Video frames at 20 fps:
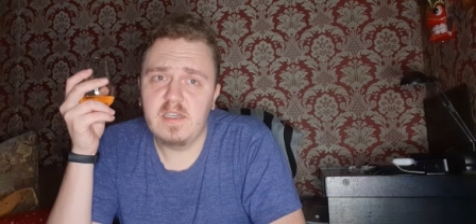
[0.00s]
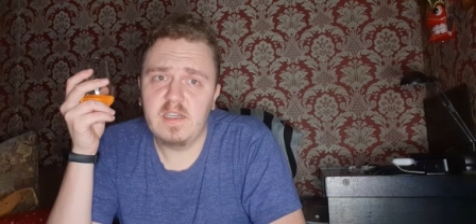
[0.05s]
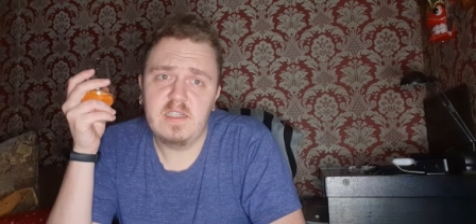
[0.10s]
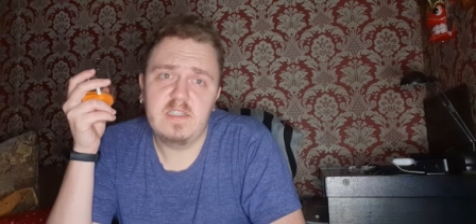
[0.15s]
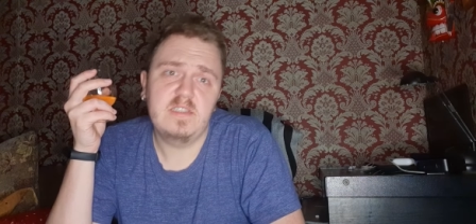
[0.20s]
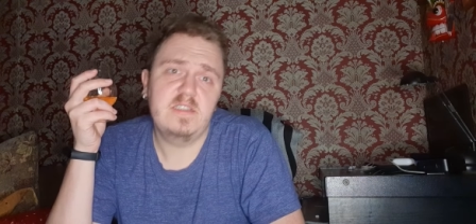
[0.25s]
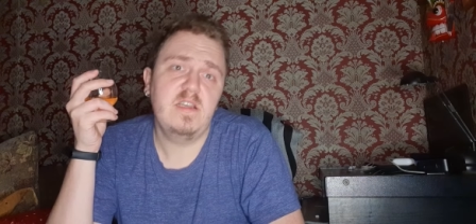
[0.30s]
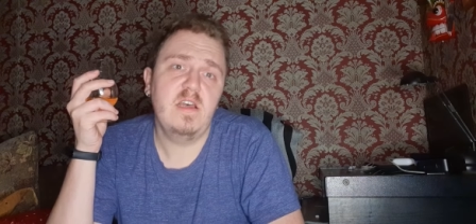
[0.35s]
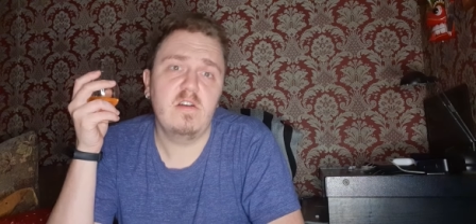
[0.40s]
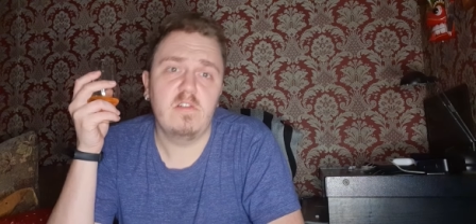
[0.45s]

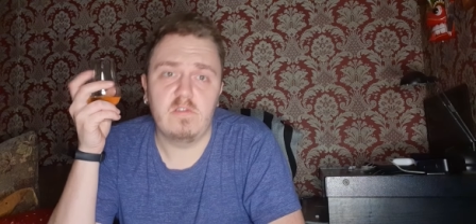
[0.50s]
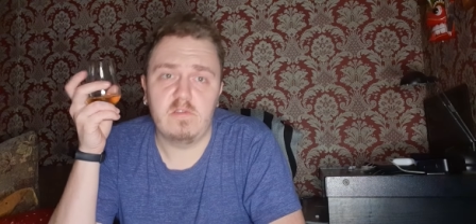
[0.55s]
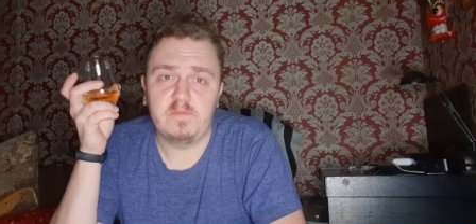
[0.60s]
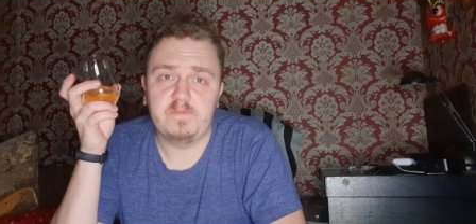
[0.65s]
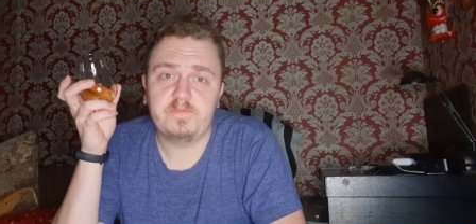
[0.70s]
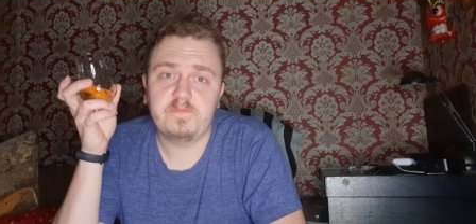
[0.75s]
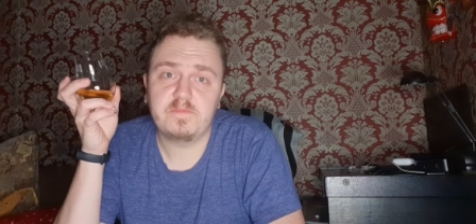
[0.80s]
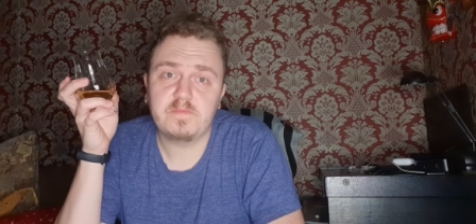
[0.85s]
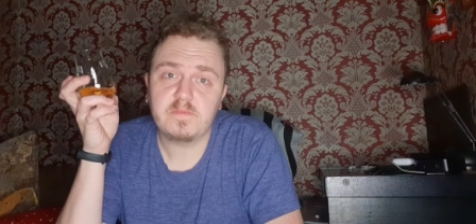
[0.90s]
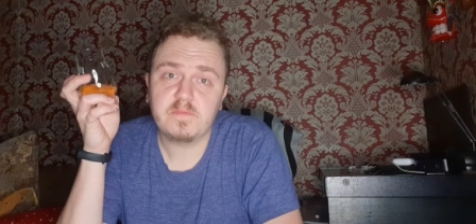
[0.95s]
So,
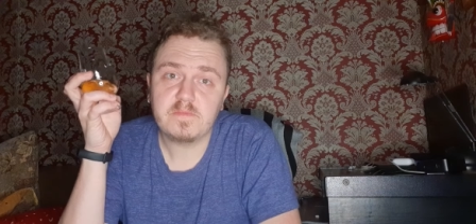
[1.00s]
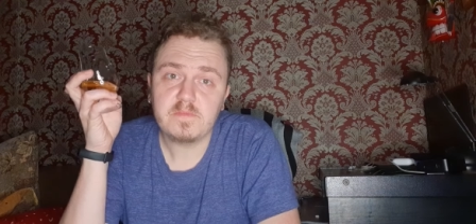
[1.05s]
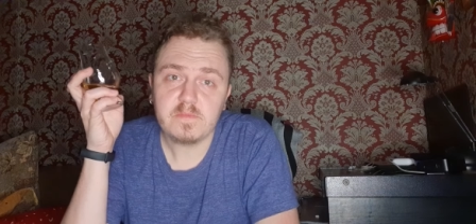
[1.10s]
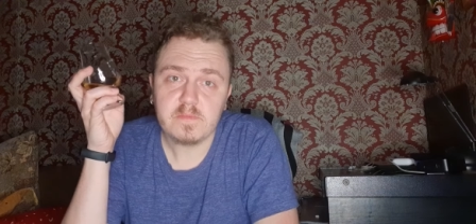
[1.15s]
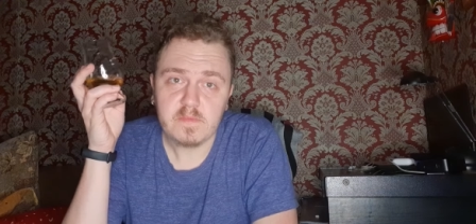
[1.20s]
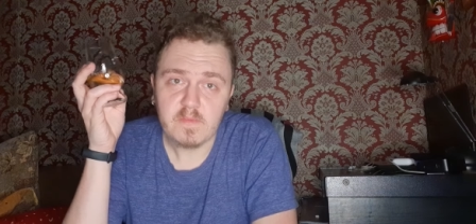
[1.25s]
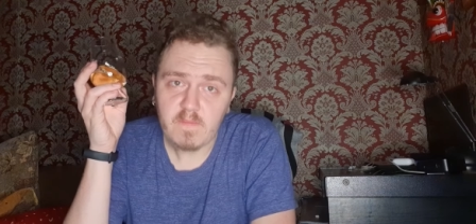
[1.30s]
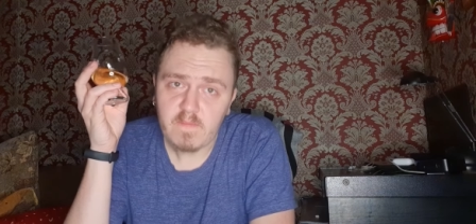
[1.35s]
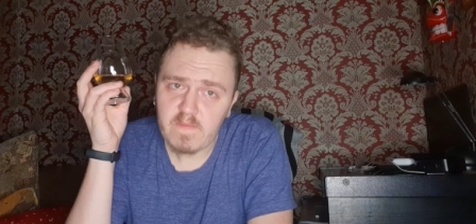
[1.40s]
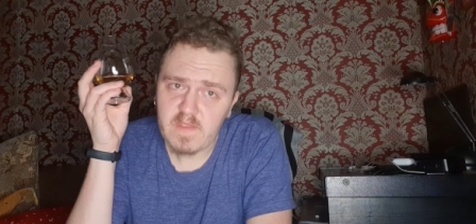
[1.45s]

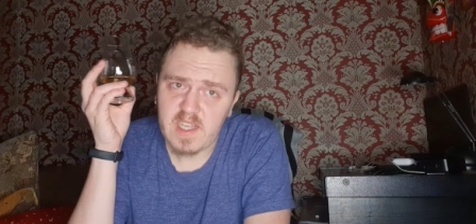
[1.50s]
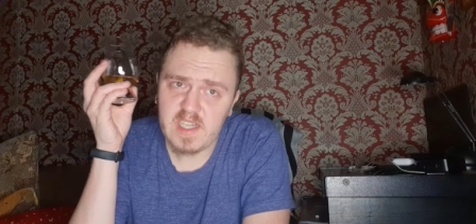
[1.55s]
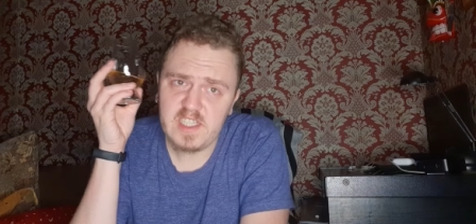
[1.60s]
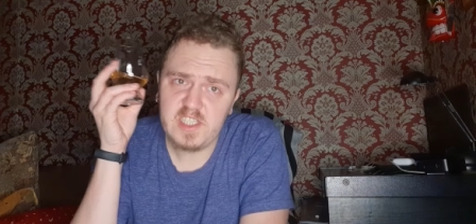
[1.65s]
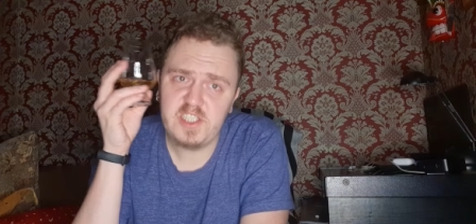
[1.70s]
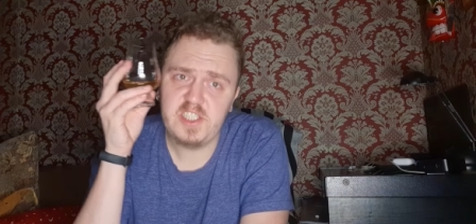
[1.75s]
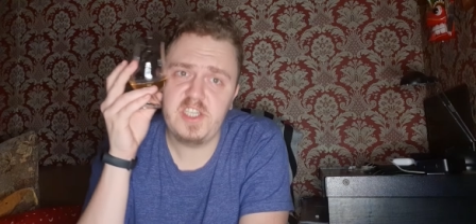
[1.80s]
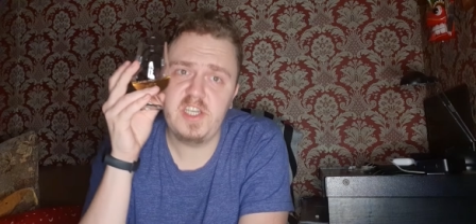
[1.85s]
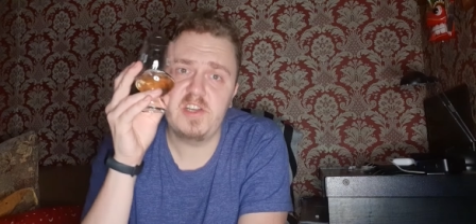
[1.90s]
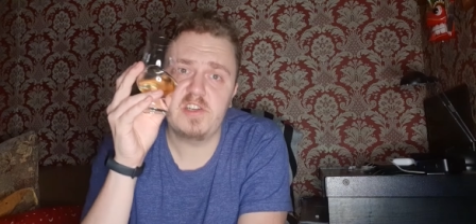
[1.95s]

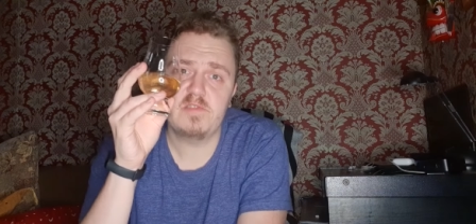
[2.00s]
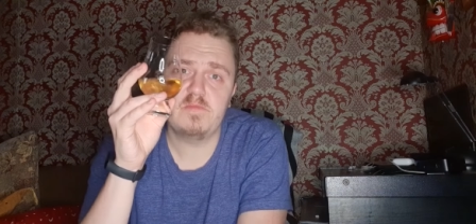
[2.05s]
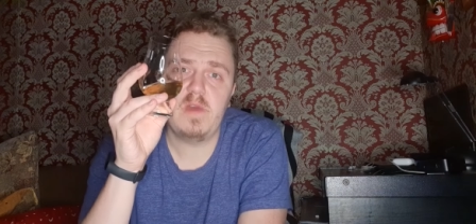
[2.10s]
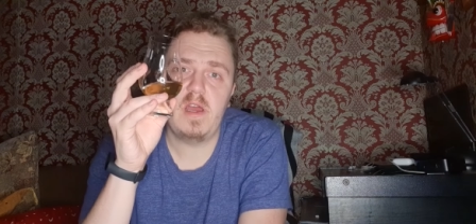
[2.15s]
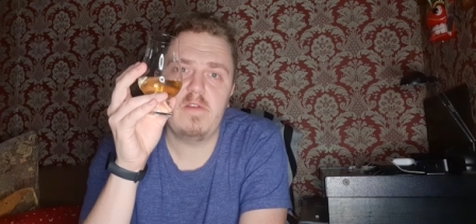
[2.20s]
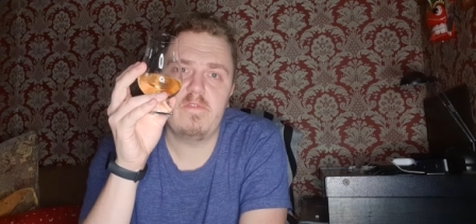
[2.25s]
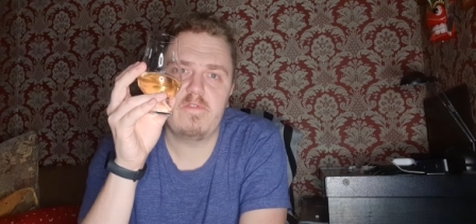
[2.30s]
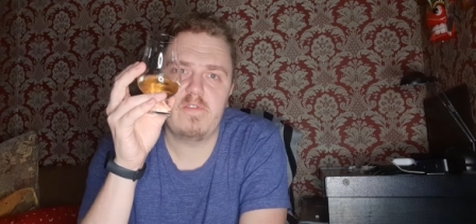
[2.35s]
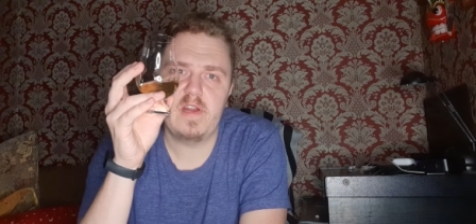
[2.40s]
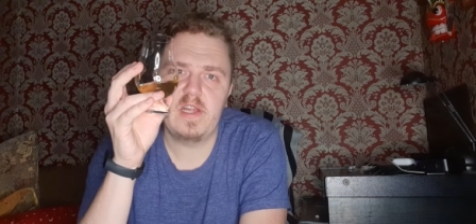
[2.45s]
cheers my
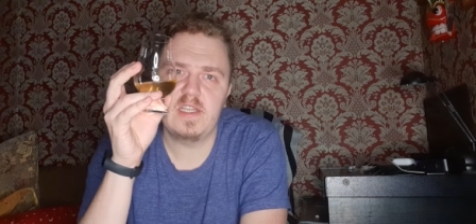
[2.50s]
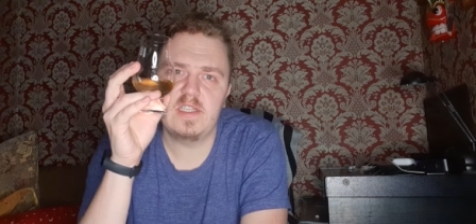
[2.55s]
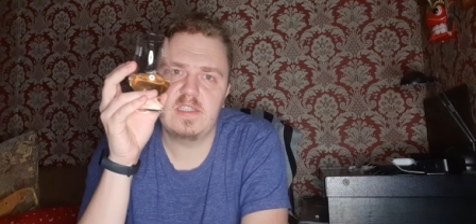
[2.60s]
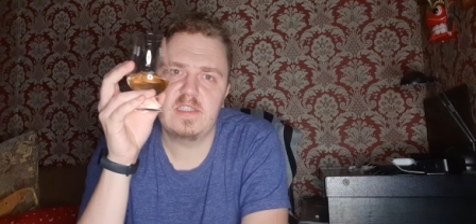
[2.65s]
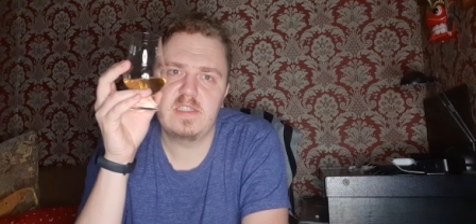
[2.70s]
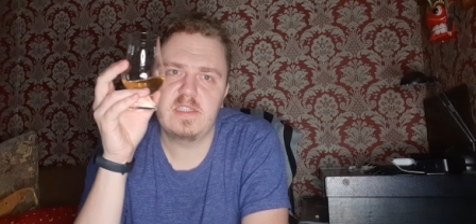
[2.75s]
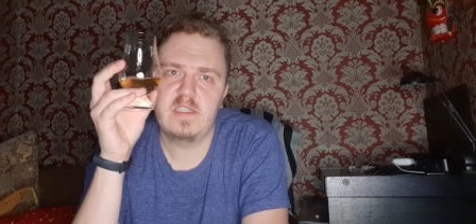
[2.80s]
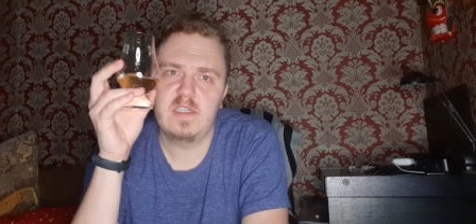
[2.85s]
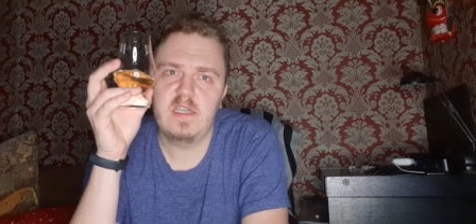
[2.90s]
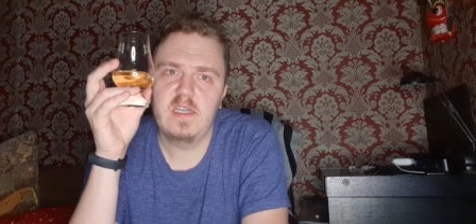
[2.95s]
friends